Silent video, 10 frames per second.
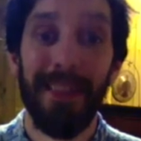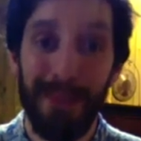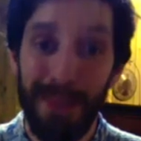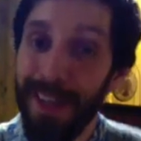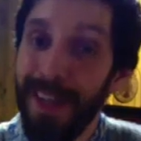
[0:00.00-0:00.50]

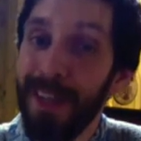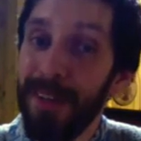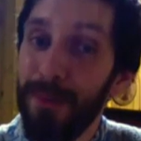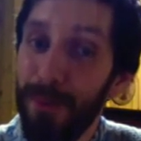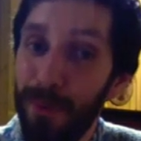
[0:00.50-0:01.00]
3
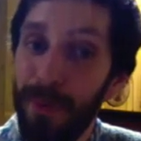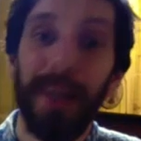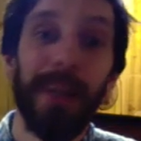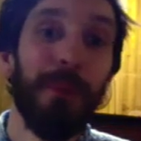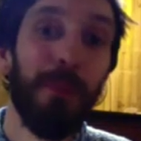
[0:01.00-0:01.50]
and 4
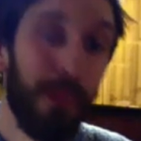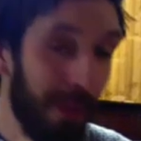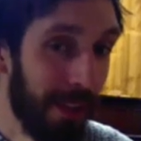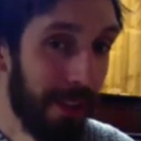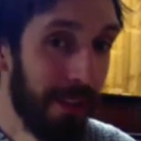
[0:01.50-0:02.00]
and
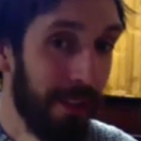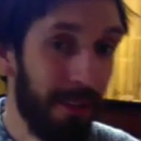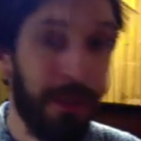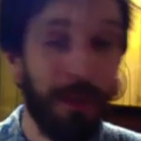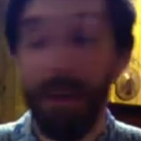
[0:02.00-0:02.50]
1,
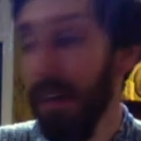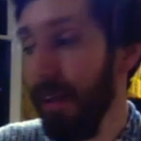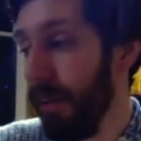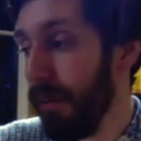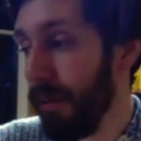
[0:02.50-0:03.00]

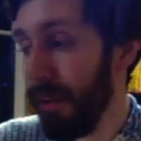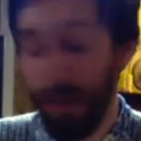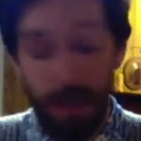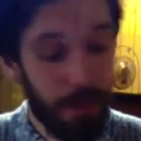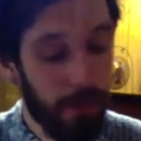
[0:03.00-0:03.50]
2, 3,
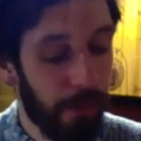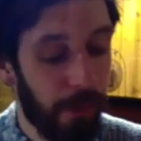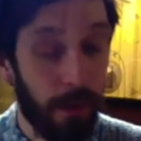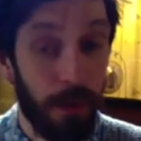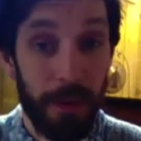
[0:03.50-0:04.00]

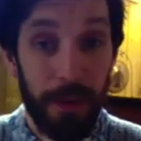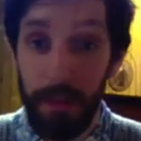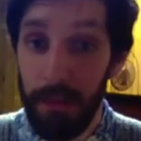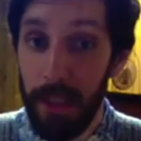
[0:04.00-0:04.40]
4, 3,